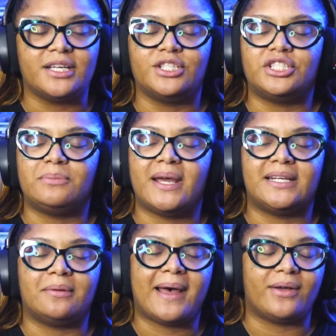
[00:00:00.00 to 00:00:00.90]
she made
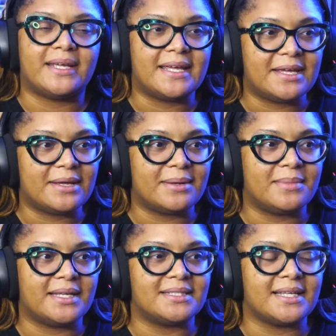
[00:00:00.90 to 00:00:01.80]
it about him
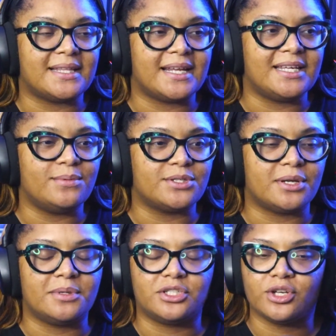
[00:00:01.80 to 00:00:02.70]
and said that he was going
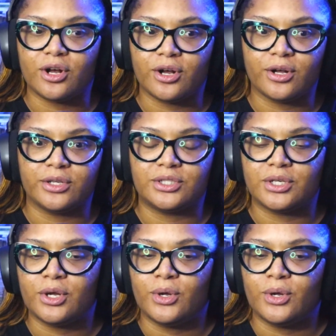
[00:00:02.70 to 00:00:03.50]
to be charged